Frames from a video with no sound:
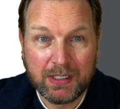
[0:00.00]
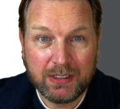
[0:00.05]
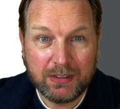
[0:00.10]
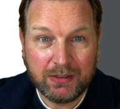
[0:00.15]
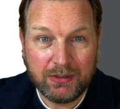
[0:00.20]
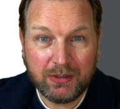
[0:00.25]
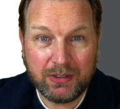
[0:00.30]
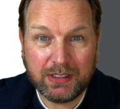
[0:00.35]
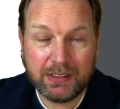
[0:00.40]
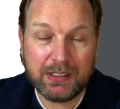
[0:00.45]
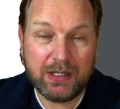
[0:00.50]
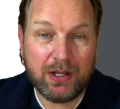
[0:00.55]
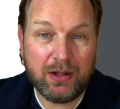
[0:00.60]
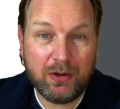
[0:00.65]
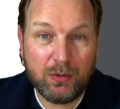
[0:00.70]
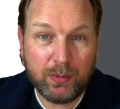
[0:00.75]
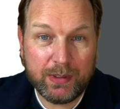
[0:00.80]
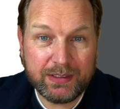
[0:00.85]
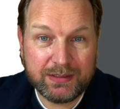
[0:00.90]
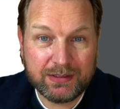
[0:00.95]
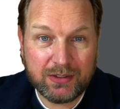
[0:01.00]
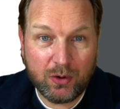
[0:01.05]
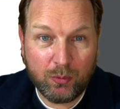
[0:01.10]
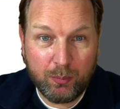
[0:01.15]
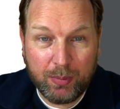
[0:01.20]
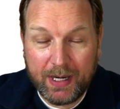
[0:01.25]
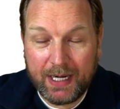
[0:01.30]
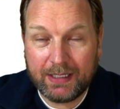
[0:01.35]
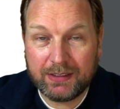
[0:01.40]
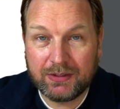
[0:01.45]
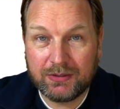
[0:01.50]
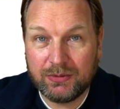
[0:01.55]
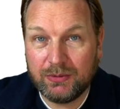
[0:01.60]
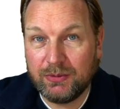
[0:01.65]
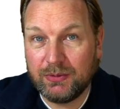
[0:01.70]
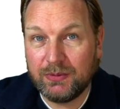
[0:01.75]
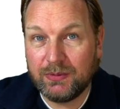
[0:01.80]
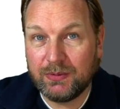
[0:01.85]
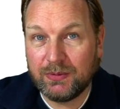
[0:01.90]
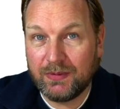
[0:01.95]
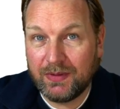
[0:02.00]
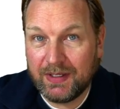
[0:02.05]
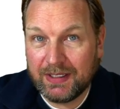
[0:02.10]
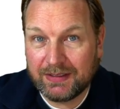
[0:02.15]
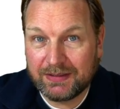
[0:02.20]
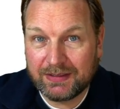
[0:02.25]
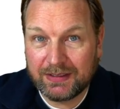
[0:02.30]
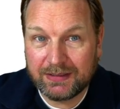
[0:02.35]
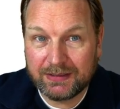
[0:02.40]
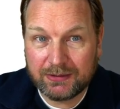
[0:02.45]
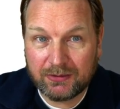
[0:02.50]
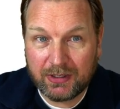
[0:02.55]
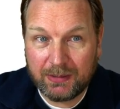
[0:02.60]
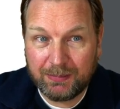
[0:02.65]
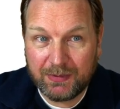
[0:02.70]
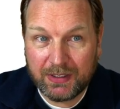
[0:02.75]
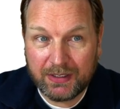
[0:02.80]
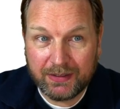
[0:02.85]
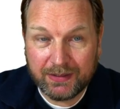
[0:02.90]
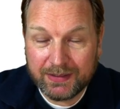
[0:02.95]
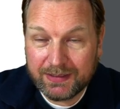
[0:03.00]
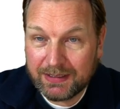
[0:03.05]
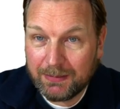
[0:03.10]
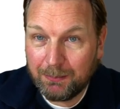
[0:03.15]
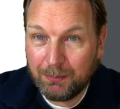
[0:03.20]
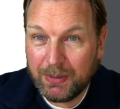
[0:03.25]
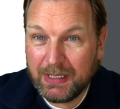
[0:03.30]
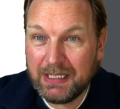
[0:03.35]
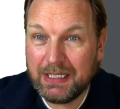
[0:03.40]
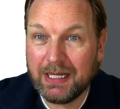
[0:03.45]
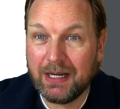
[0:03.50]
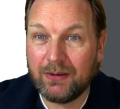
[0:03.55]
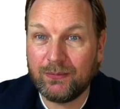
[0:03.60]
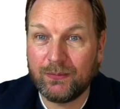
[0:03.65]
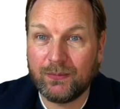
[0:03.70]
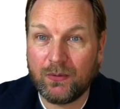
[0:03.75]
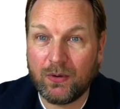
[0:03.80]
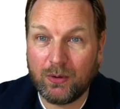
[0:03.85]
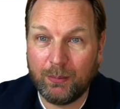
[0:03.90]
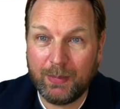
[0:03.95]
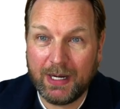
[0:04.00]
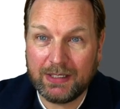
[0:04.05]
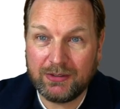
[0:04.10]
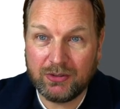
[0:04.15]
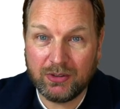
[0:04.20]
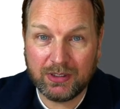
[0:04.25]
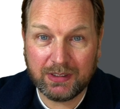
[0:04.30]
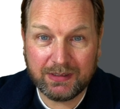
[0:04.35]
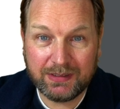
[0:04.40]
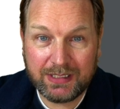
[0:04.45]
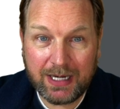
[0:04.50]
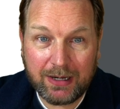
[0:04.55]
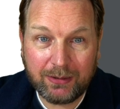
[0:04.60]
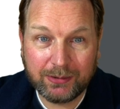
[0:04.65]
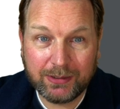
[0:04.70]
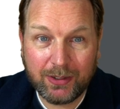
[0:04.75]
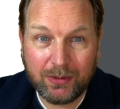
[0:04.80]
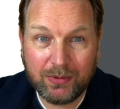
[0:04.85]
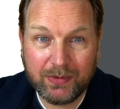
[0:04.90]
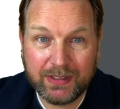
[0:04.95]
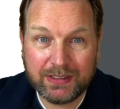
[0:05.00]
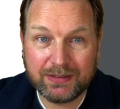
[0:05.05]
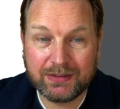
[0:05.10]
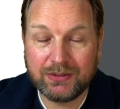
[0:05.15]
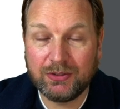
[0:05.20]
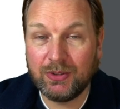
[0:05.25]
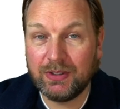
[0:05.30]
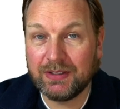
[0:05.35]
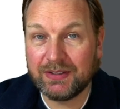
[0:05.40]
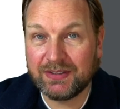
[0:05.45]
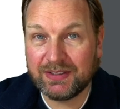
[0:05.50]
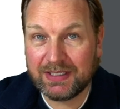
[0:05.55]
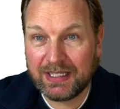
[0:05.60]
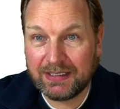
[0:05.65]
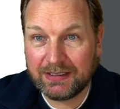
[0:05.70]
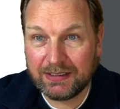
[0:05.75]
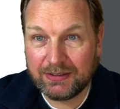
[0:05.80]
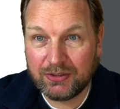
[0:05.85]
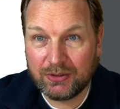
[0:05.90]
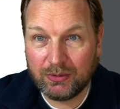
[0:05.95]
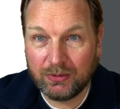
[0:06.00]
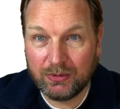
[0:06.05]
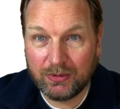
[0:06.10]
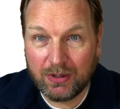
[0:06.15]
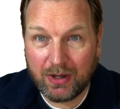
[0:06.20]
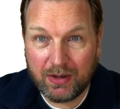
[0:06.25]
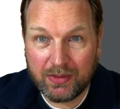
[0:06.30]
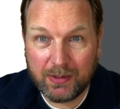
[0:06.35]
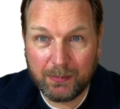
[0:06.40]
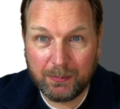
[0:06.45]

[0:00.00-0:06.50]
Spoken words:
you can always go back to this script here. It's in PDF format. You can download this. You can send it to other